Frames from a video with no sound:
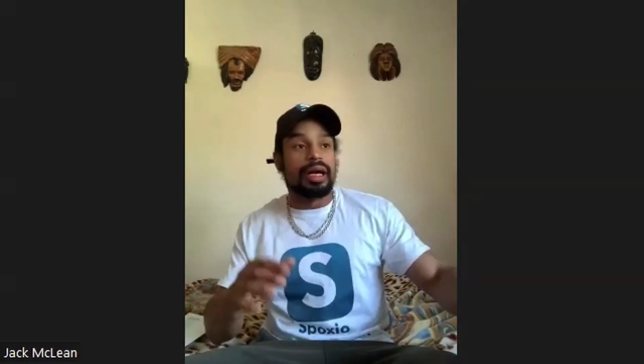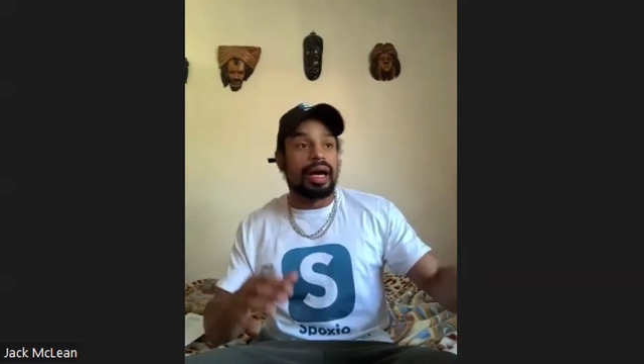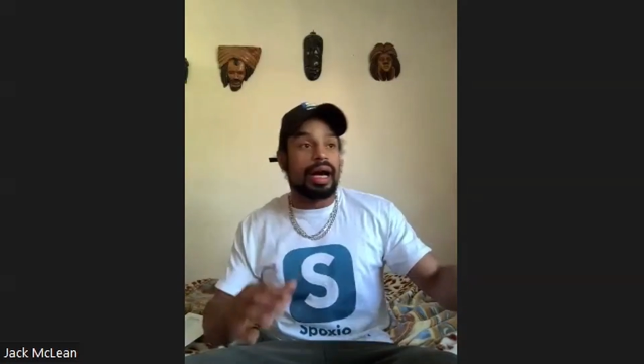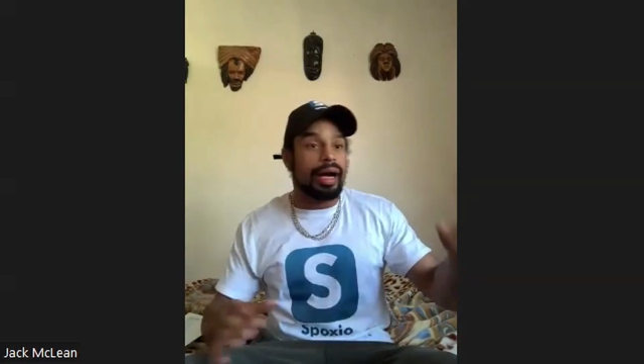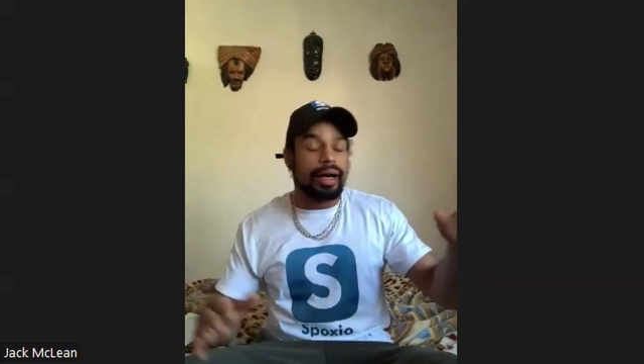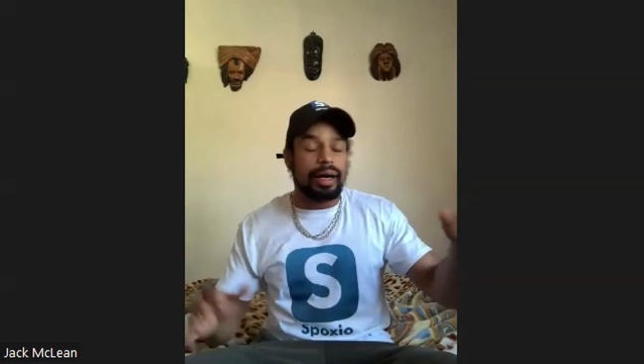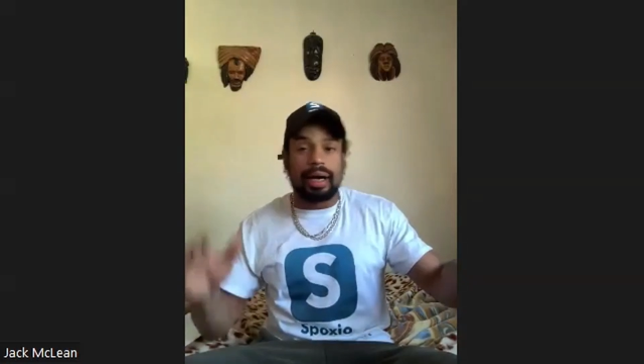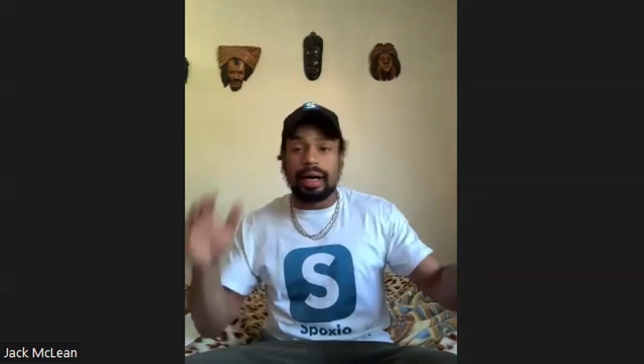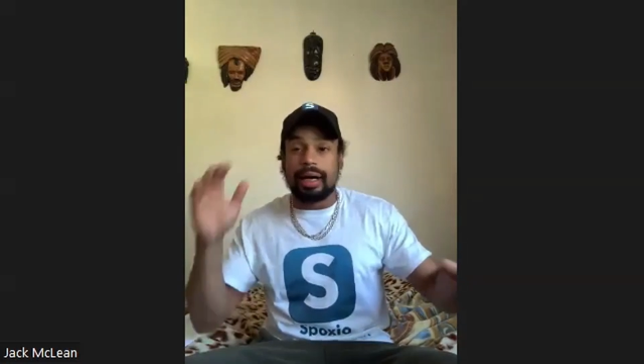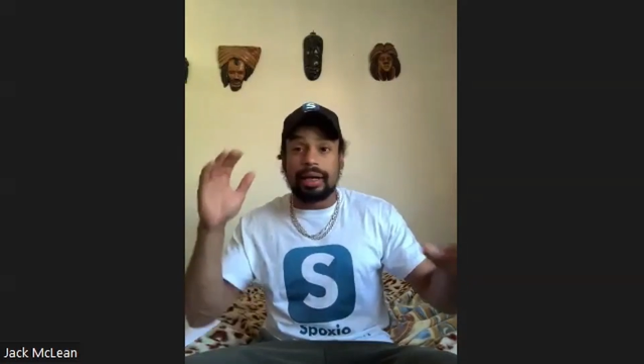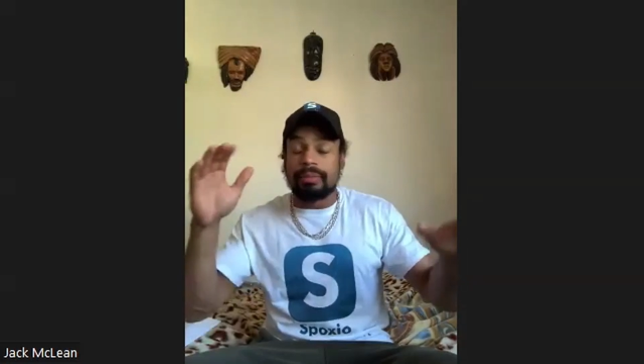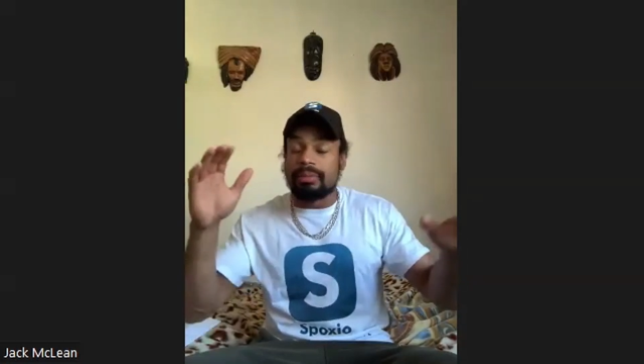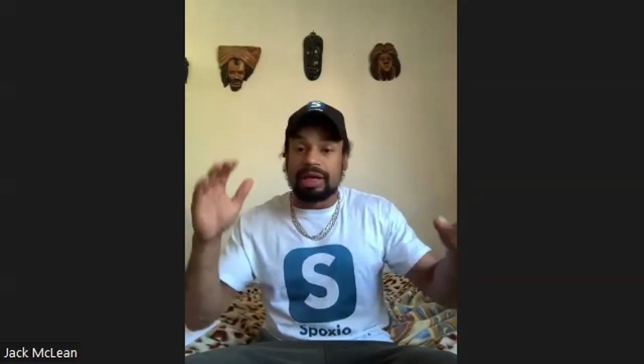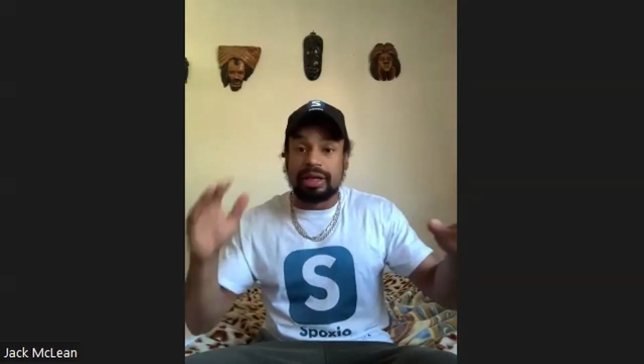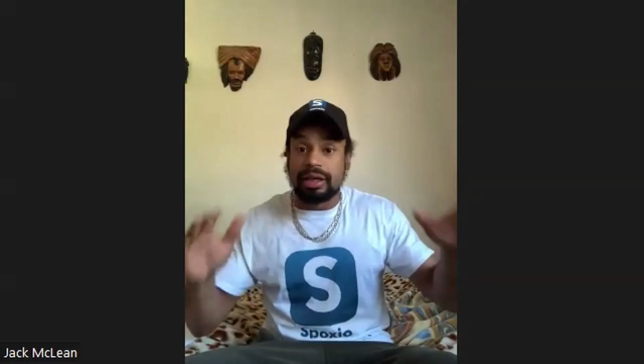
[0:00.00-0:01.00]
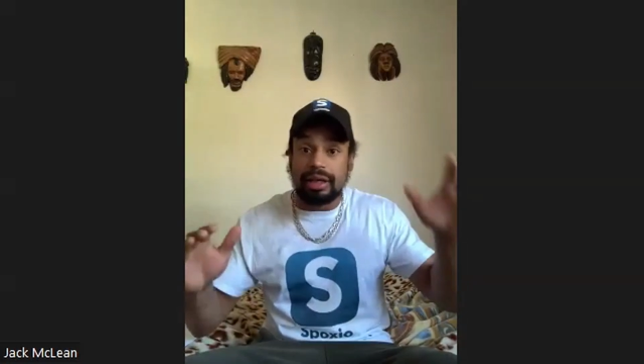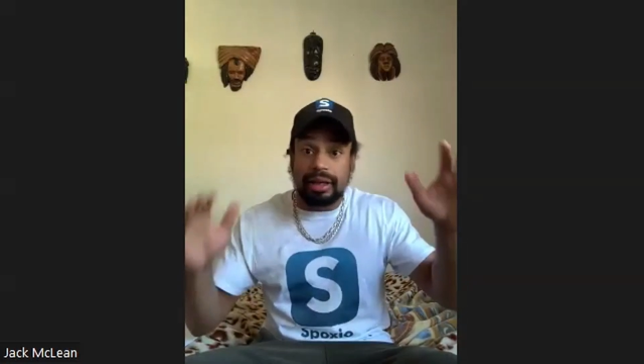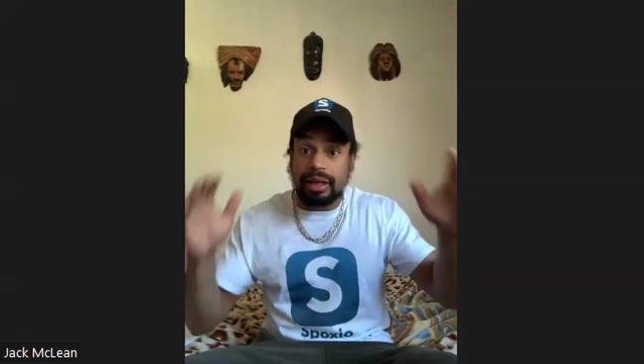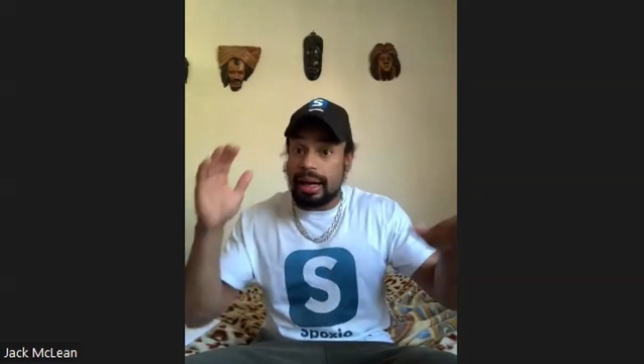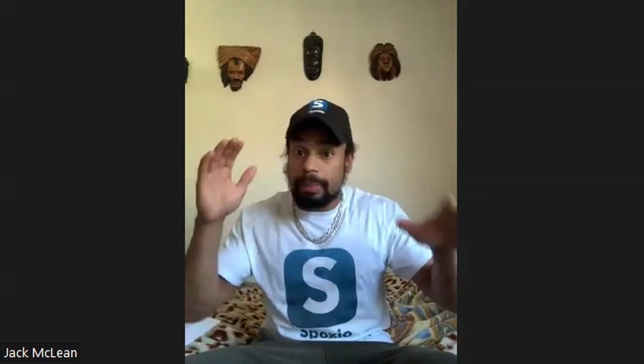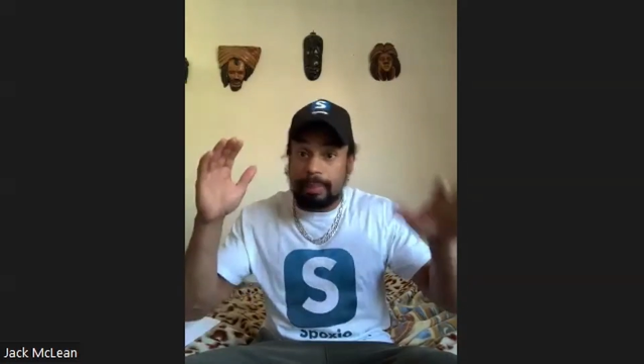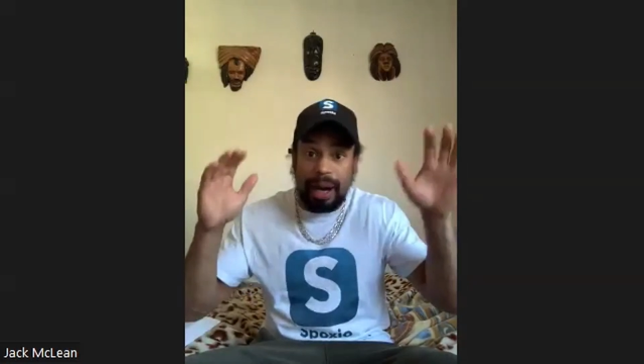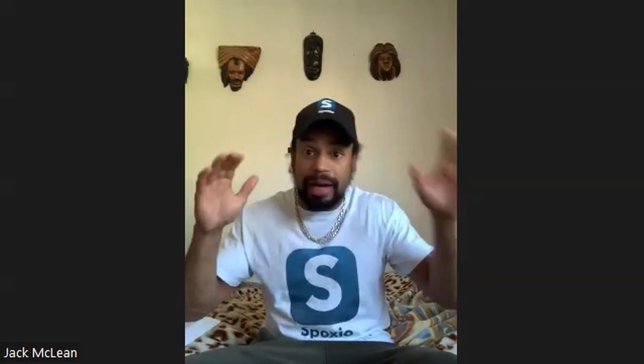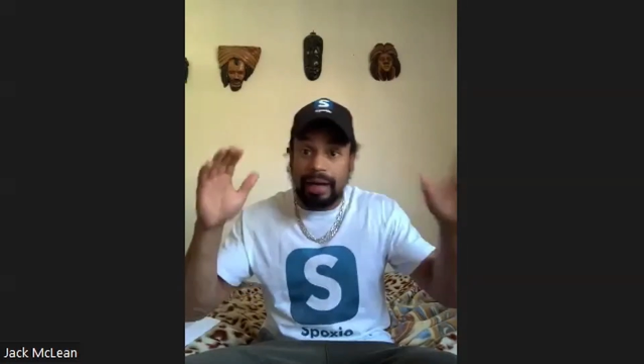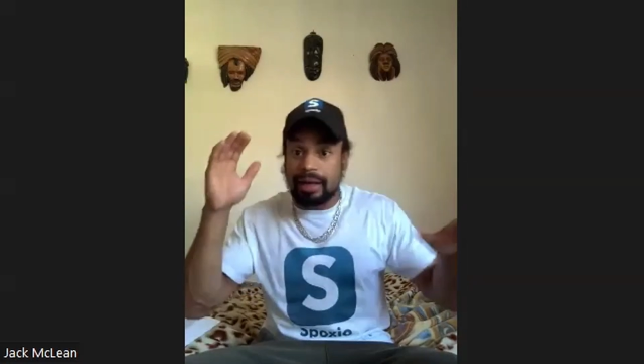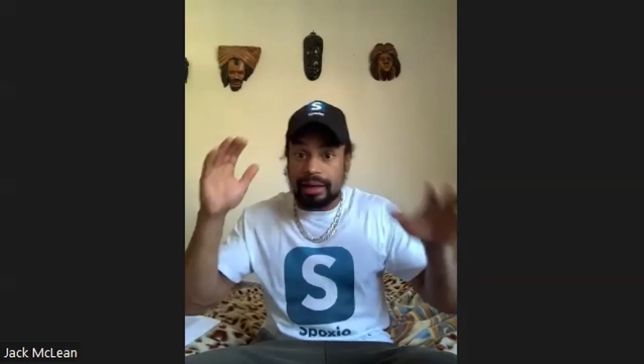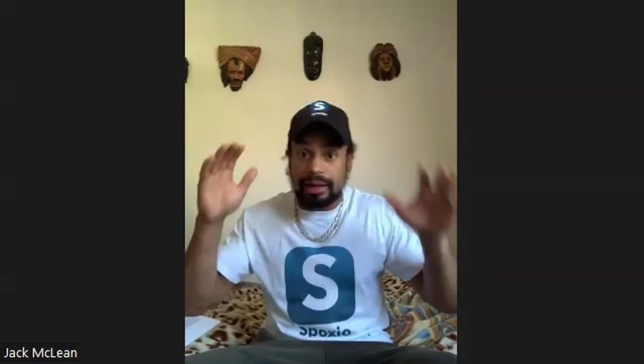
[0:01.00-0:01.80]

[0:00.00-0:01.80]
And I immediately panicked